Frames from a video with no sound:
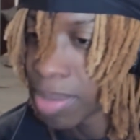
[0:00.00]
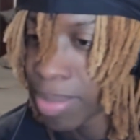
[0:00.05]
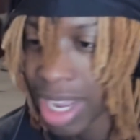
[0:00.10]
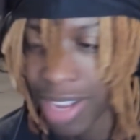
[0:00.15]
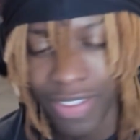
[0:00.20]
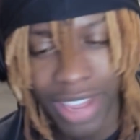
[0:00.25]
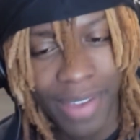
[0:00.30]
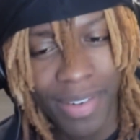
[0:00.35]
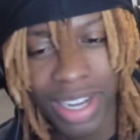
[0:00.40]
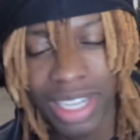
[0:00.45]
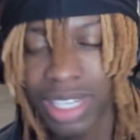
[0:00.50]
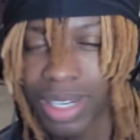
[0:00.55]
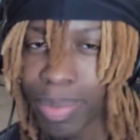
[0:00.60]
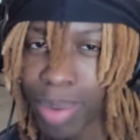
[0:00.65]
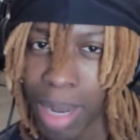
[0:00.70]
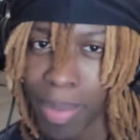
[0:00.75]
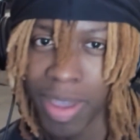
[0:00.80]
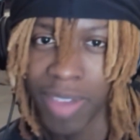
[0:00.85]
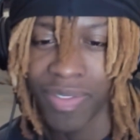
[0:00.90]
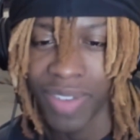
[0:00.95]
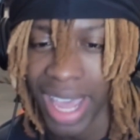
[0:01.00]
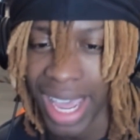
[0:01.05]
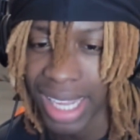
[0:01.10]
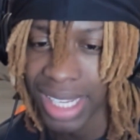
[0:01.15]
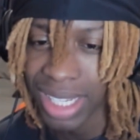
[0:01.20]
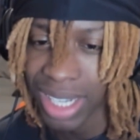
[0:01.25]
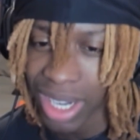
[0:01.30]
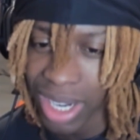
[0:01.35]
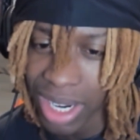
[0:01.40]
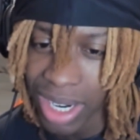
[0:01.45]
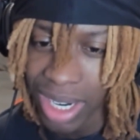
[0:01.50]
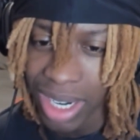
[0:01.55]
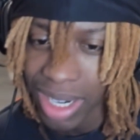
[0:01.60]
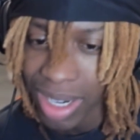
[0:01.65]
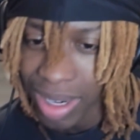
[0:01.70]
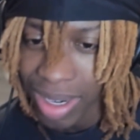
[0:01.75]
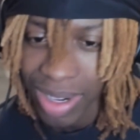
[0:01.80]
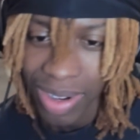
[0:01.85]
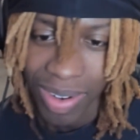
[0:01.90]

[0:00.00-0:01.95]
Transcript: My favorite is still probably Fast Car.